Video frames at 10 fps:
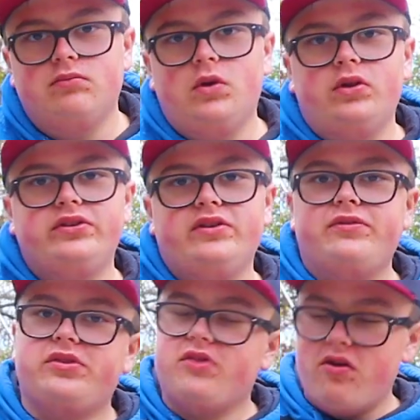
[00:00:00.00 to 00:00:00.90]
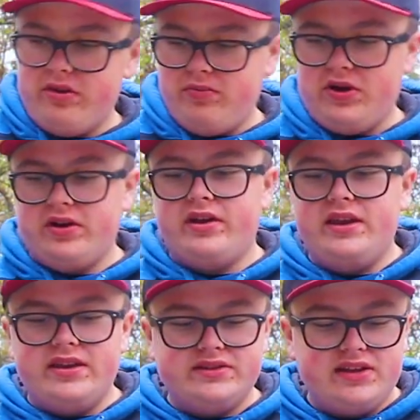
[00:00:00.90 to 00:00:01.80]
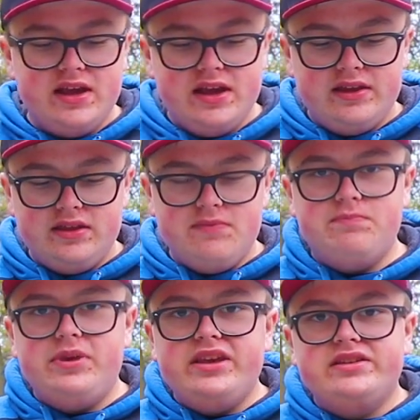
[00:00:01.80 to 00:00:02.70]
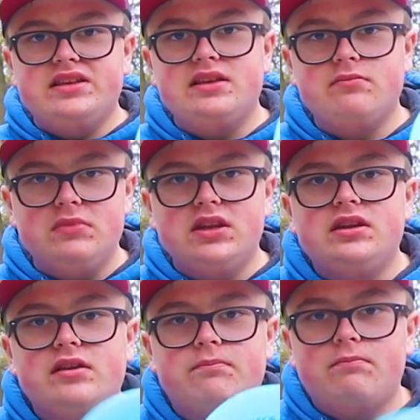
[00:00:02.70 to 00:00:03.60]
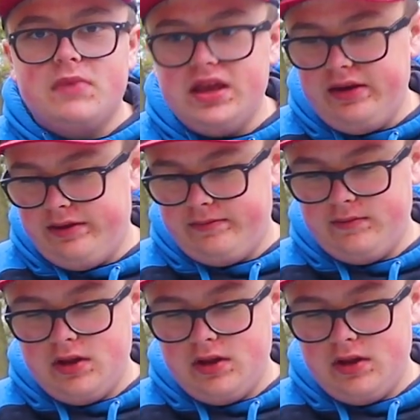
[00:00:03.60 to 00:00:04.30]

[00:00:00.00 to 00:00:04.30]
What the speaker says: mold of throwing putter is the BT Medium Maiden.